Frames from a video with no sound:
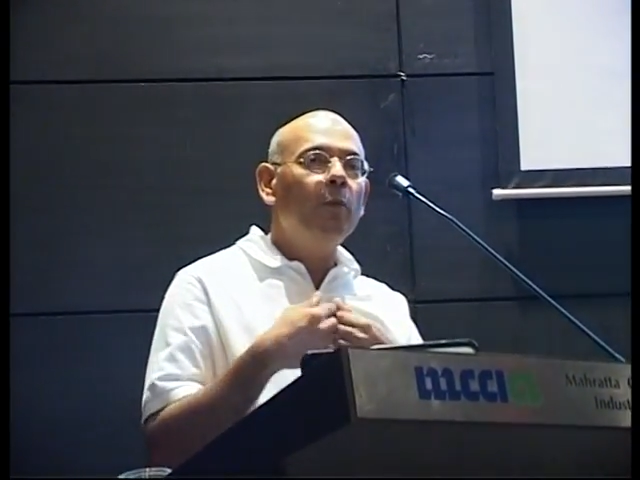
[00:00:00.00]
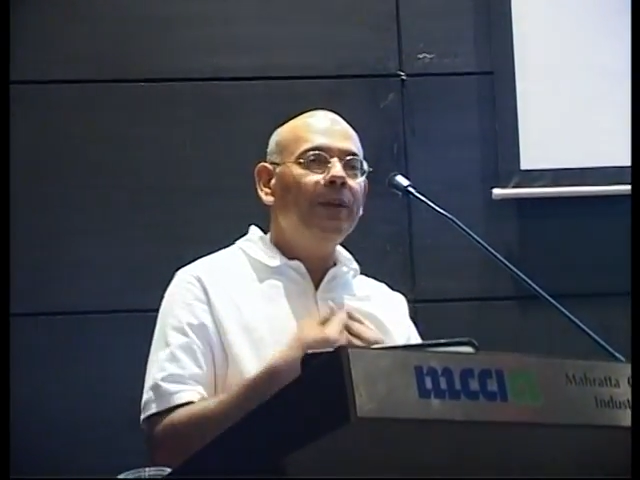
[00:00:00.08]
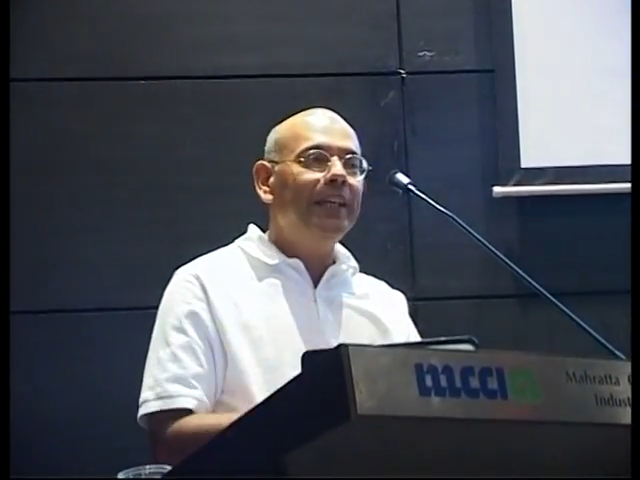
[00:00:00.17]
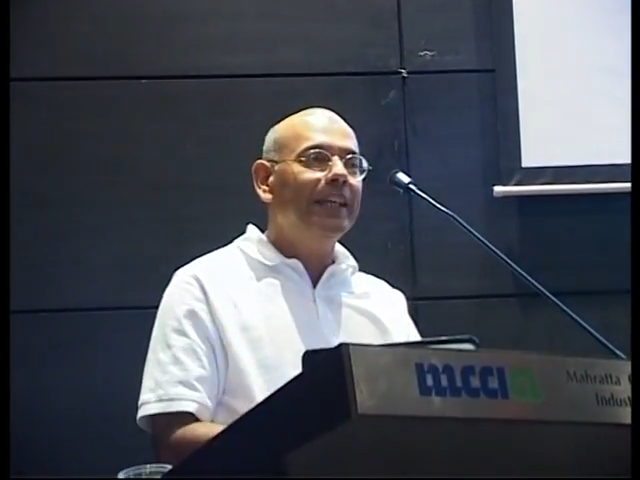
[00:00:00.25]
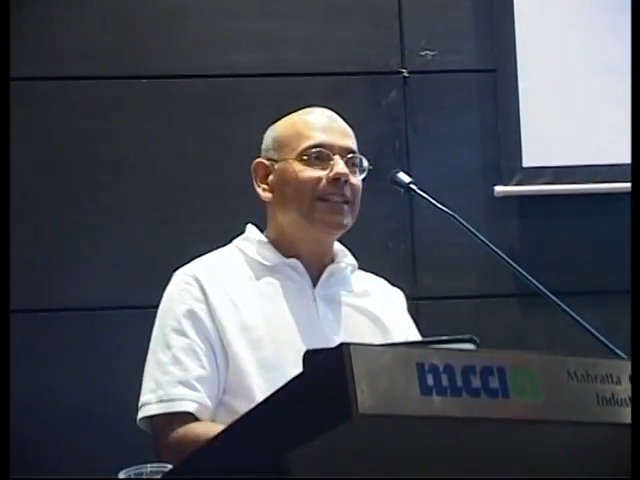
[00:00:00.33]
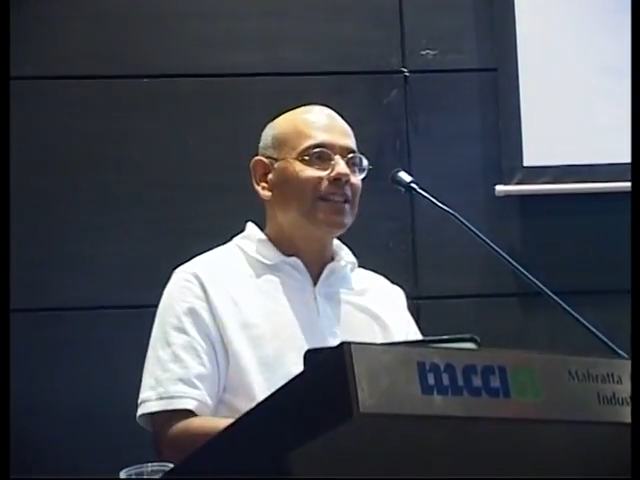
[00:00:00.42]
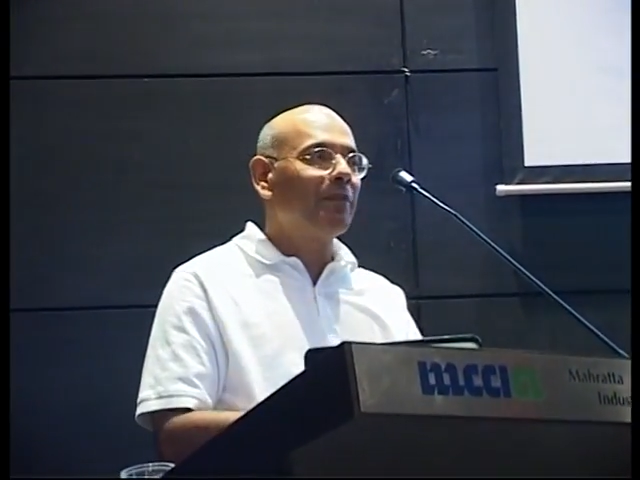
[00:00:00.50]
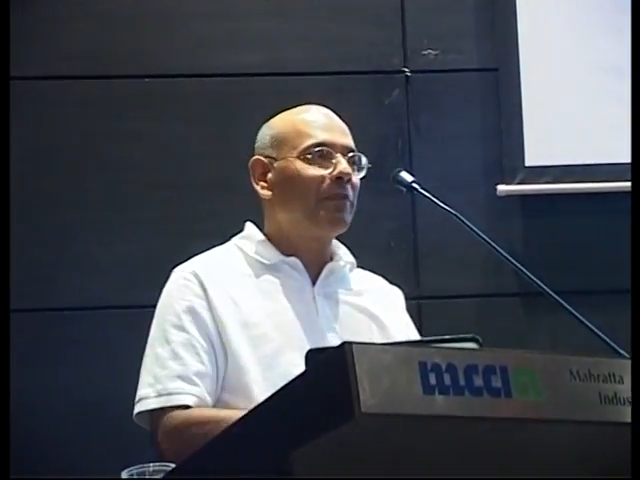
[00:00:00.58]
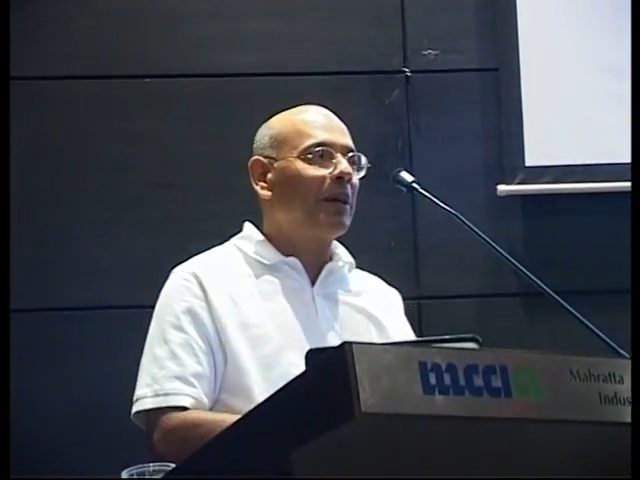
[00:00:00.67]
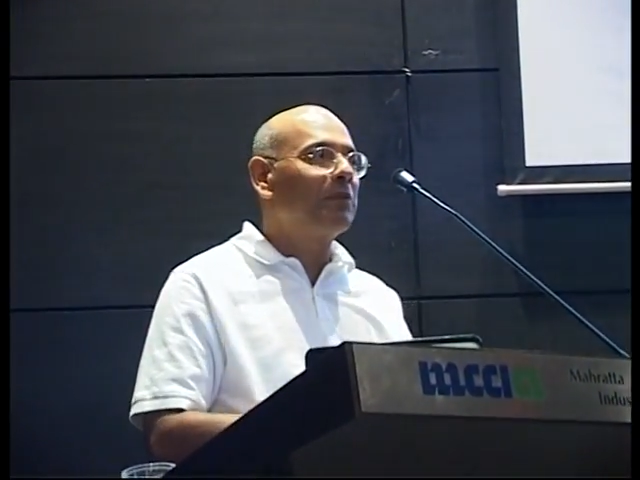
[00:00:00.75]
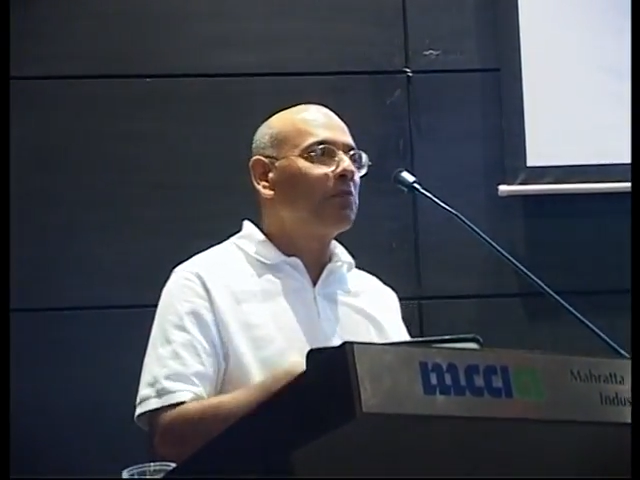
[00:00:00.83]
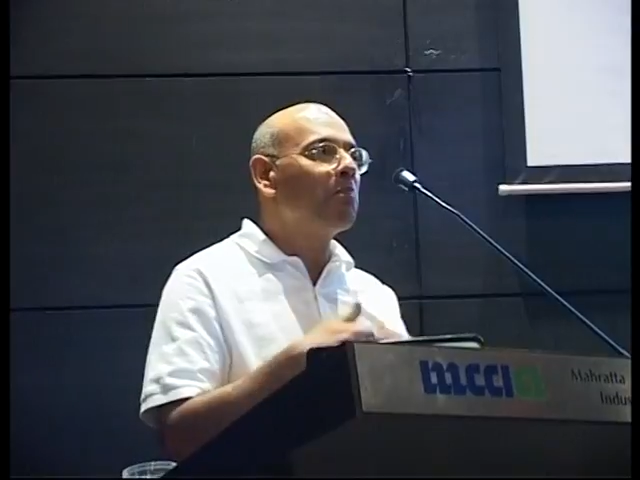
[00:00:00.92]
weeks,
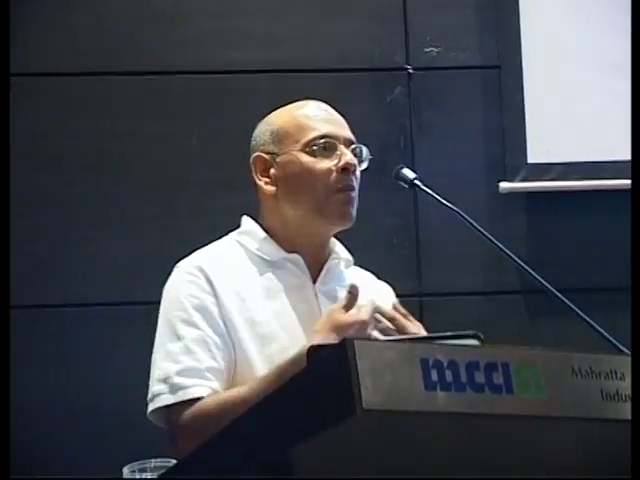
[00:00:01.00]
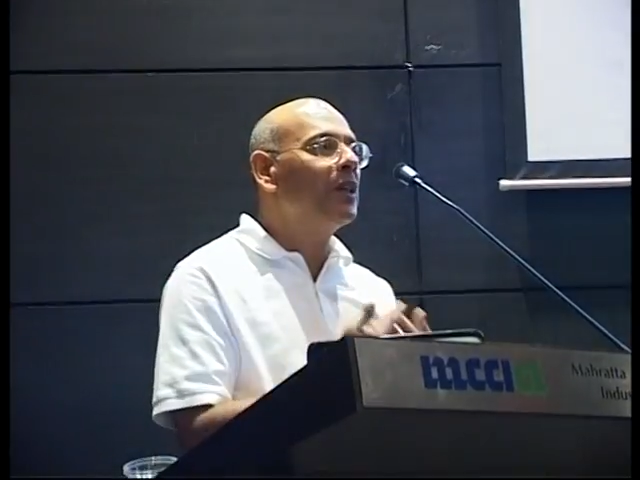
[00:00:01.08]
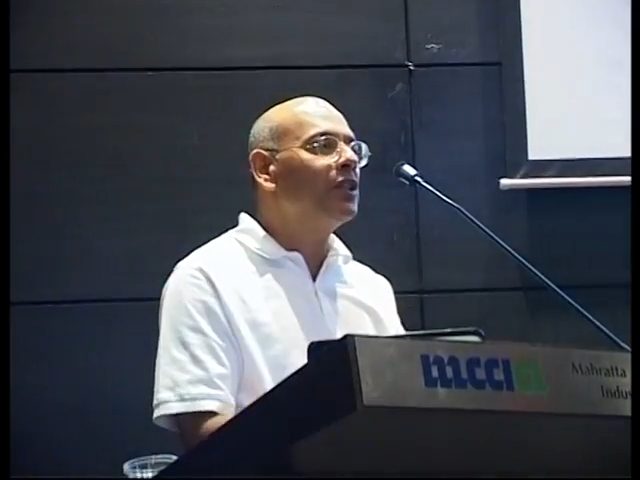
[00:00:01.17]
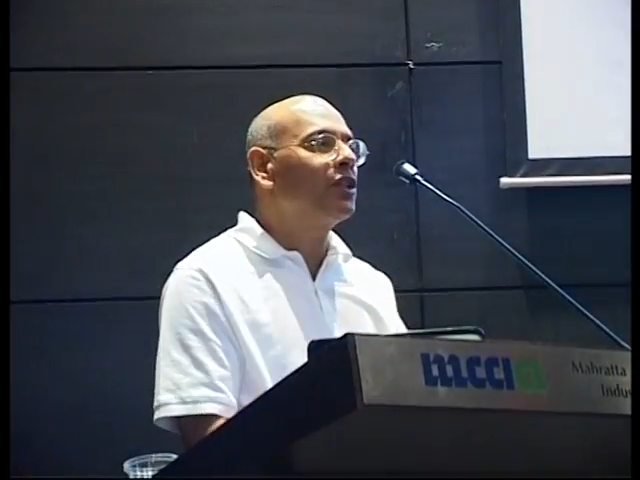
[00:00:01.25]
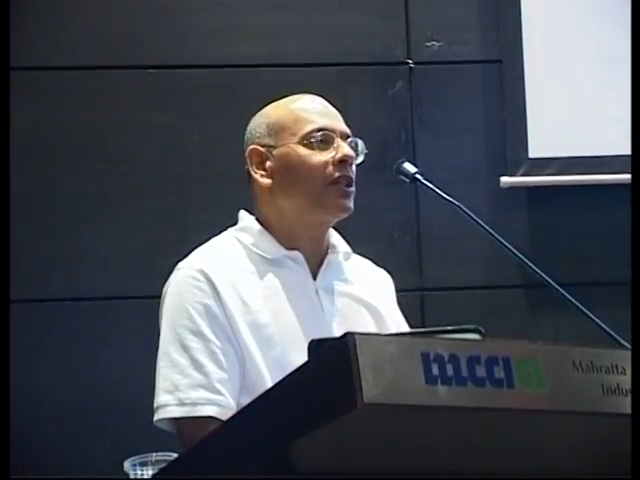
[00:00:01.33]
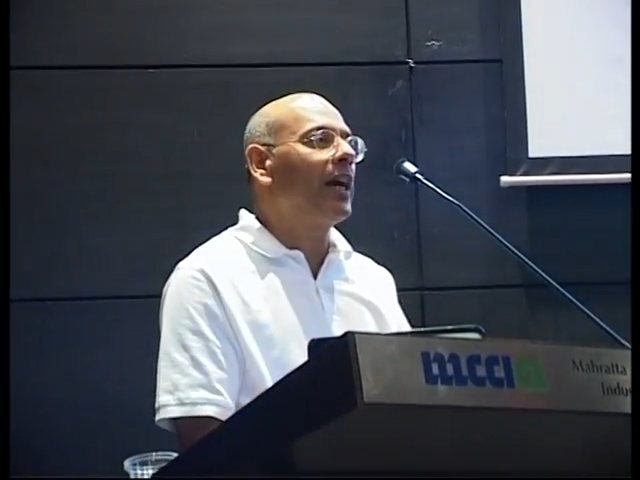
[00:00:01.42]
sometimes months